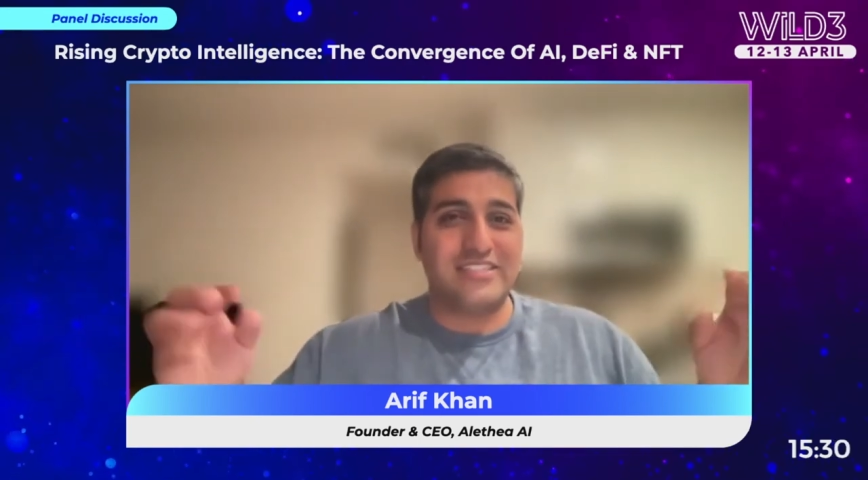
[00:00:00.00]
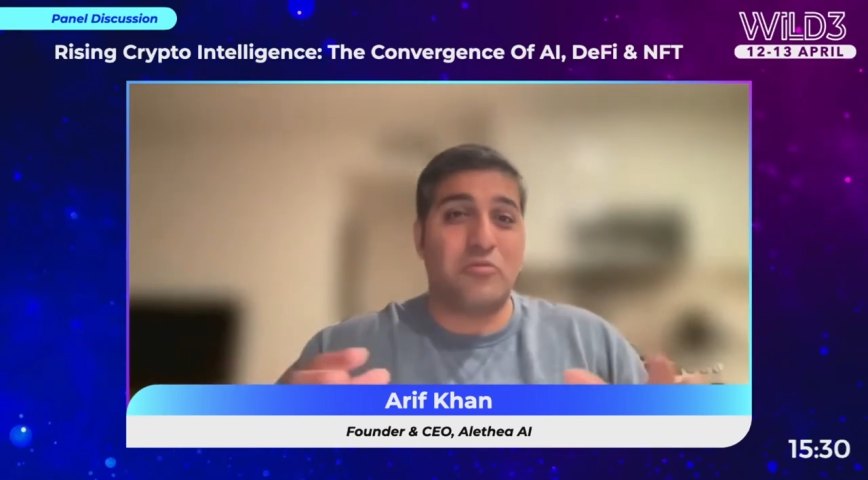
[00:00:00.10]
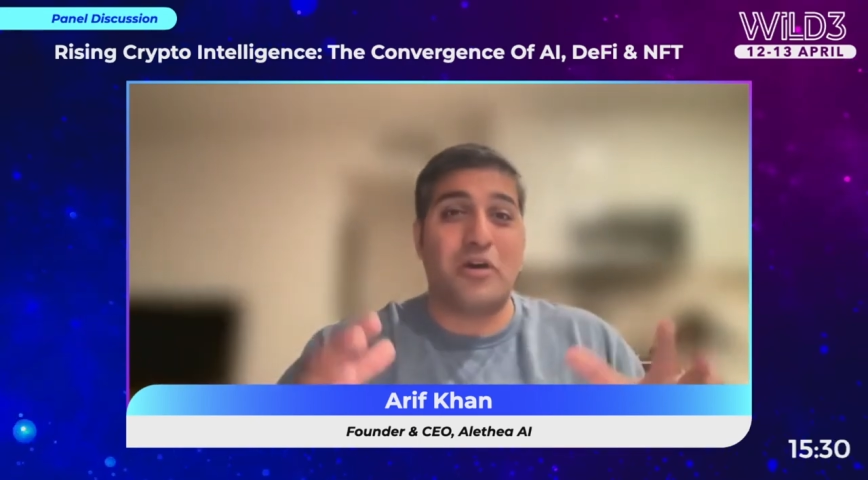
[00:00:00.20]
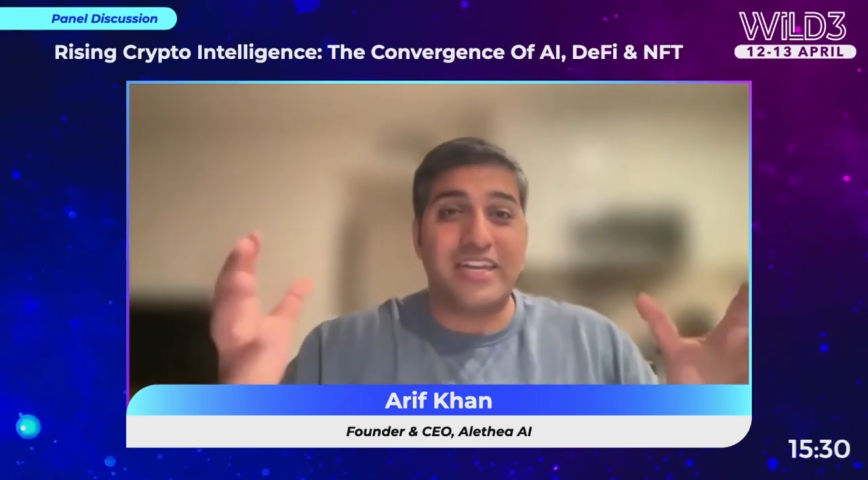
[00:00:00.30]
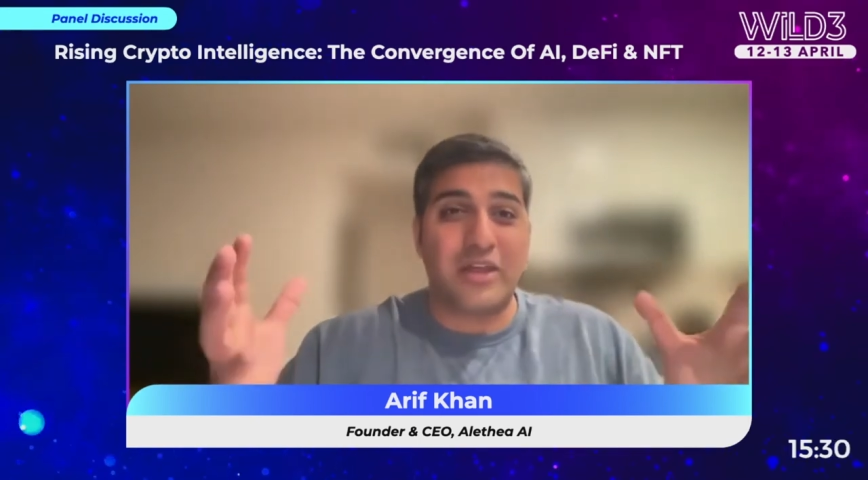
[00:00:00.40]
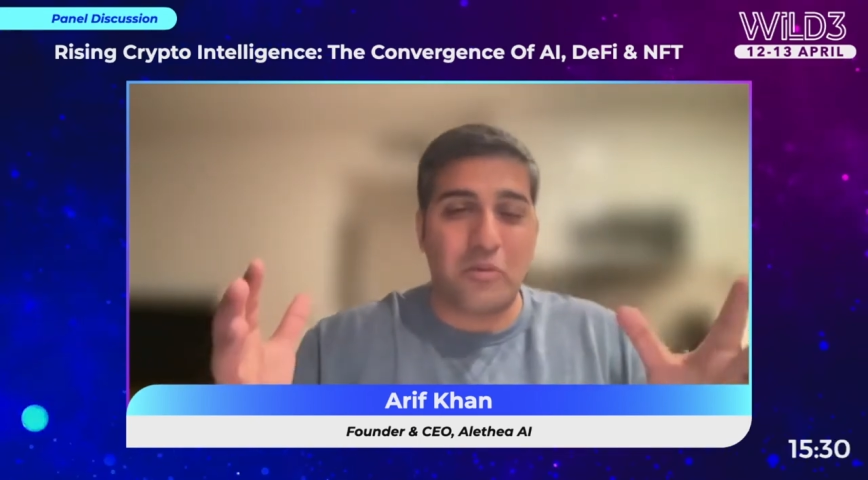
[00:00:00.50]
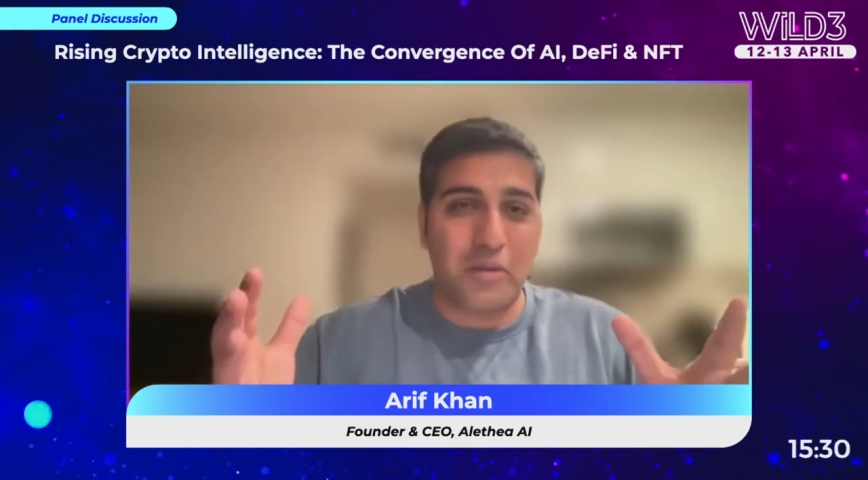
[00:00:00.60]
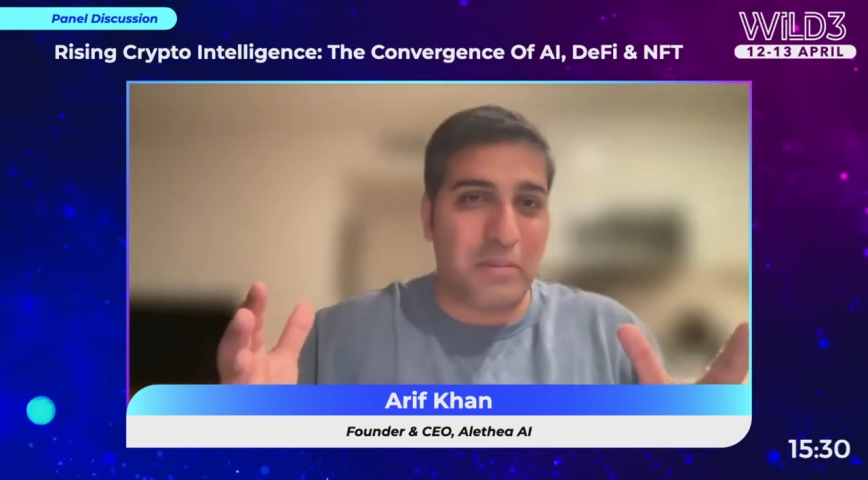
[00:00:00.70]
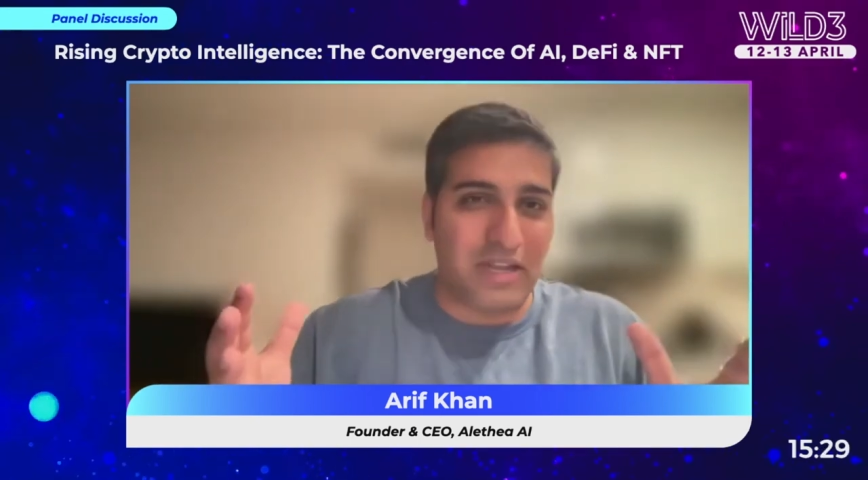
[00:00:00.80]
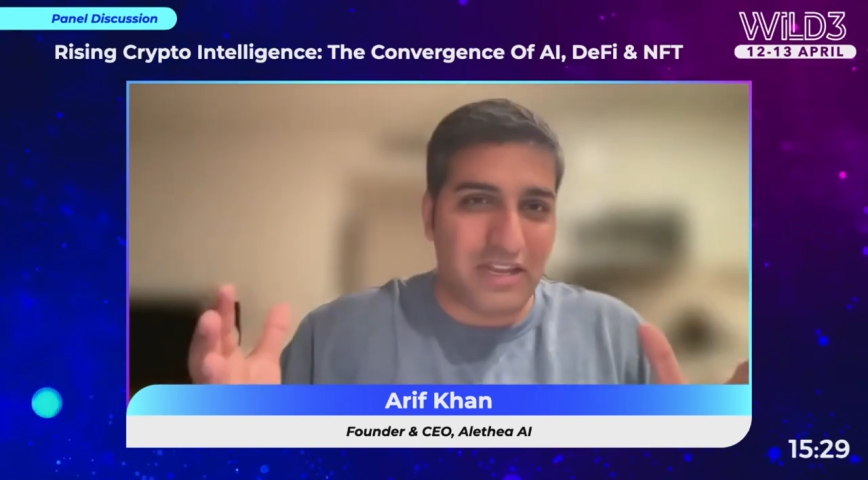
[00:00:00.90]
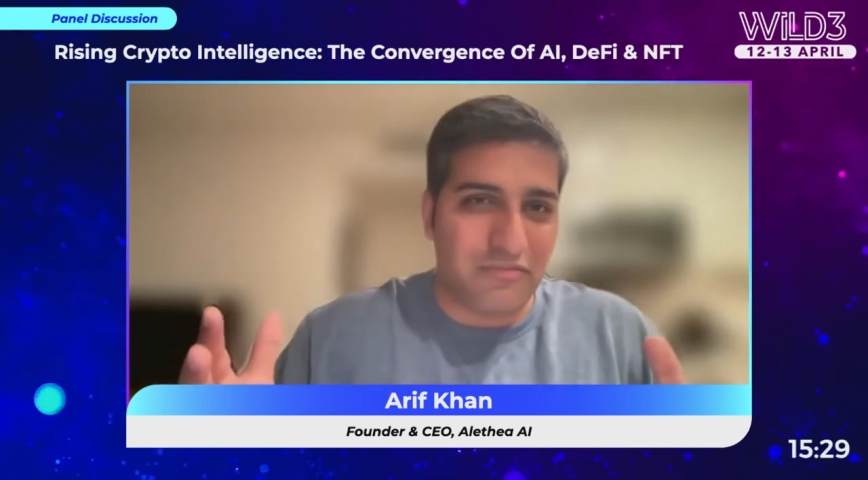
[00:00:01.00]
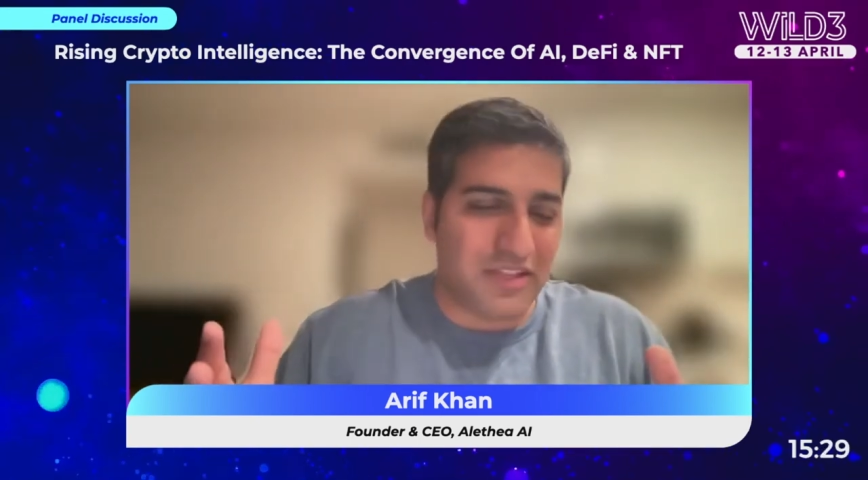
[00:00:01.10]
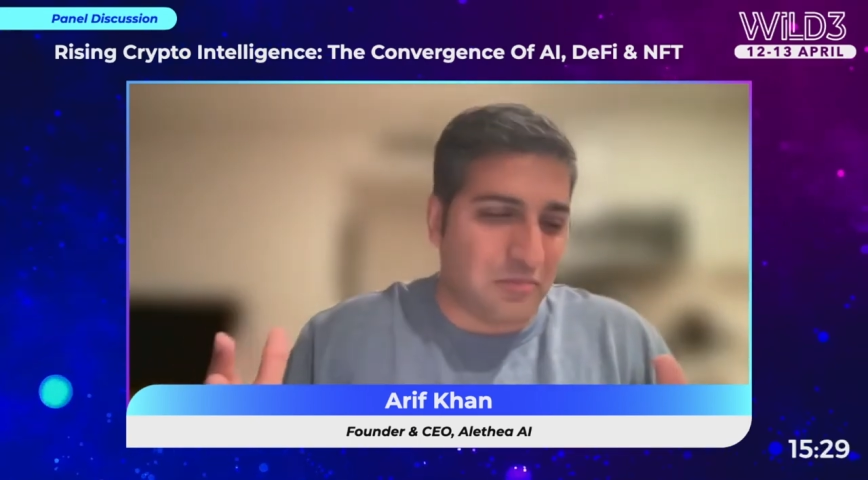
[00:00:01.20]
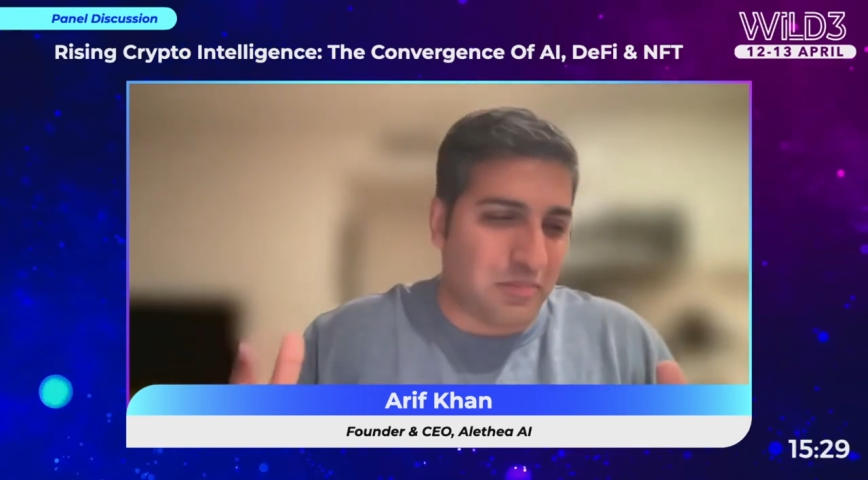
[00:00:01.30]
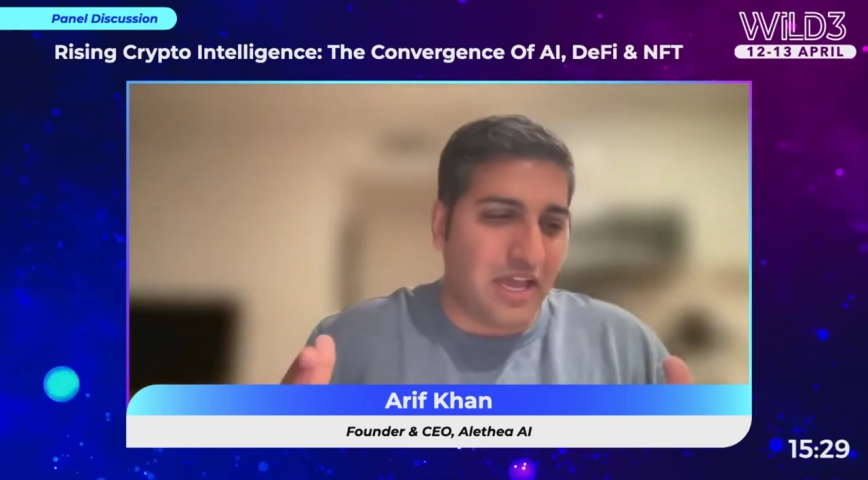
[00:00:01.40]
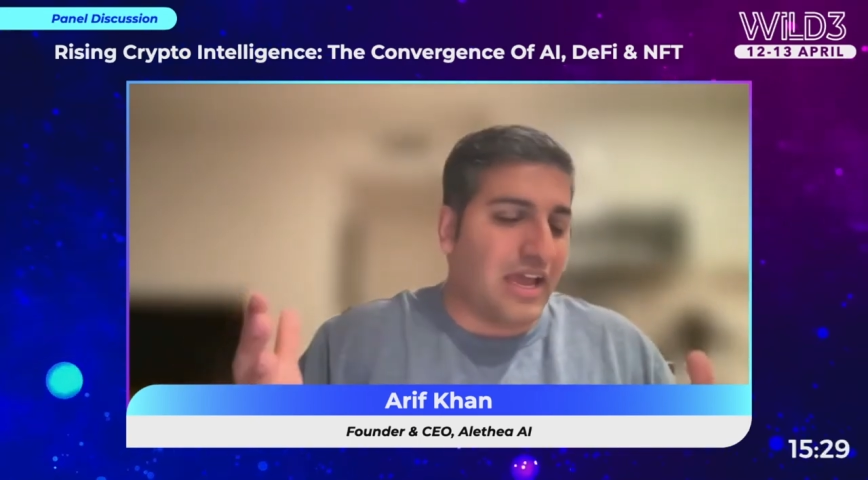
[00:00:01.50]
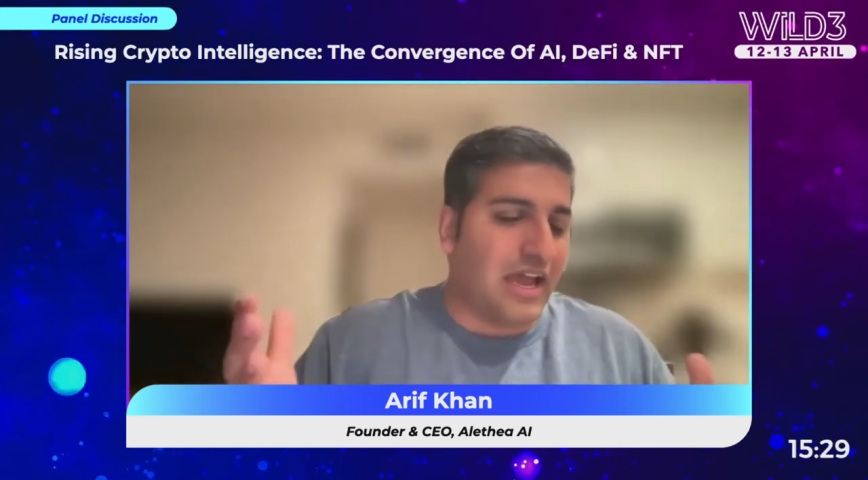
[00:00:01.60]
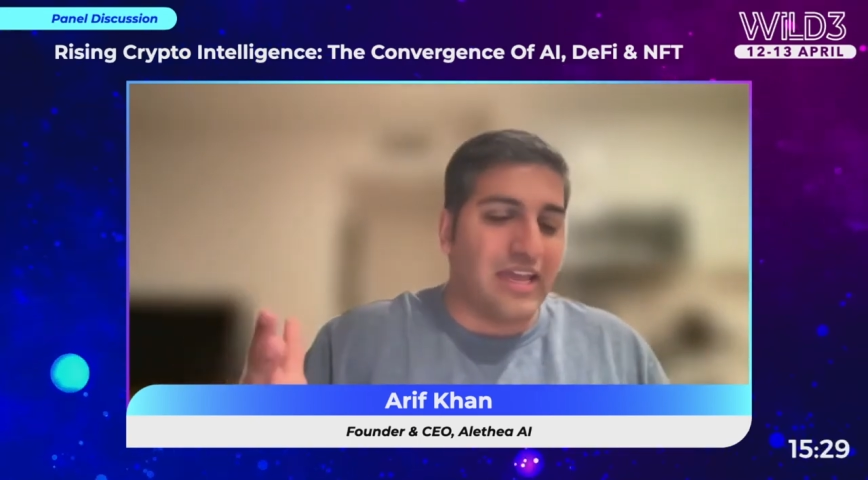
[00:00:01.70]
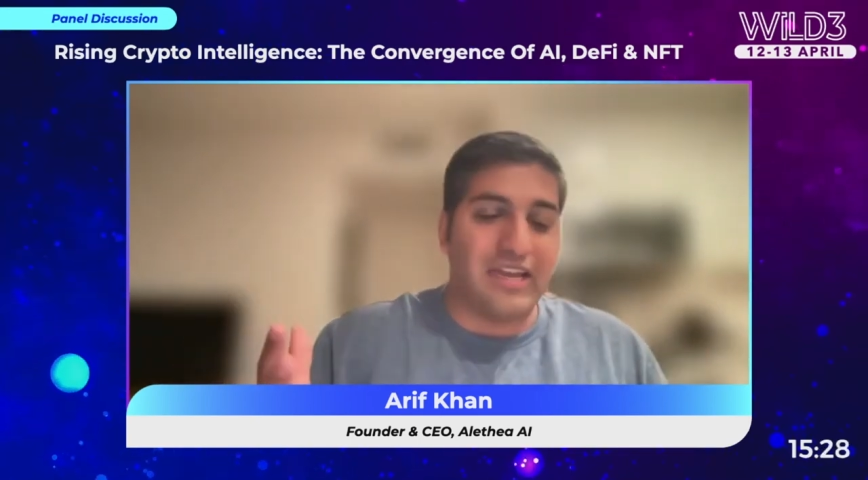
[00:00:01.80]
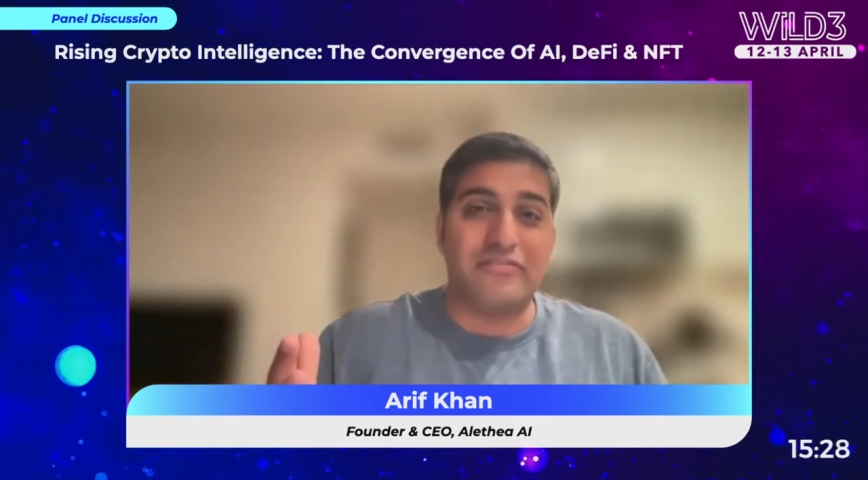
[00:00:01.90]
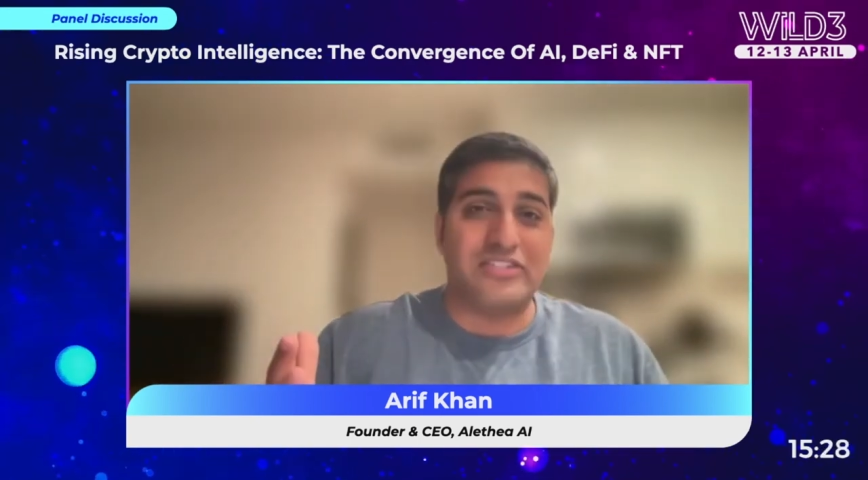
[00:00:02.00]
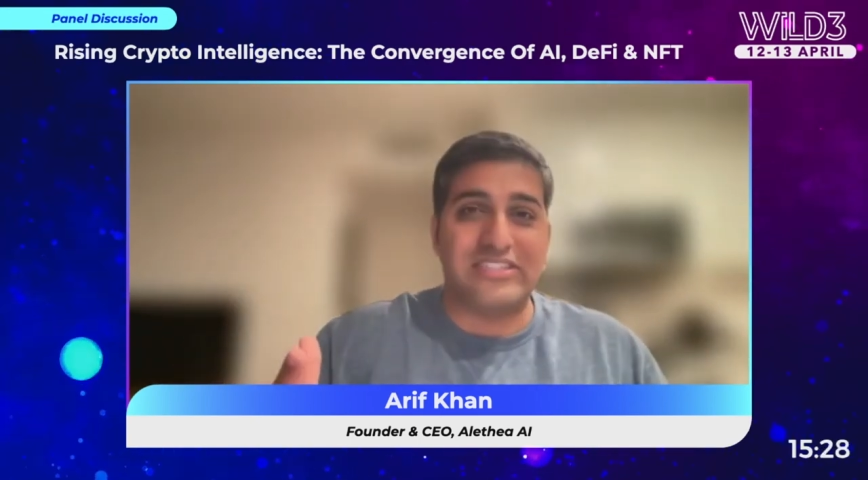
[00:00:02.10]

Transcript: and one day we believe that the INFTs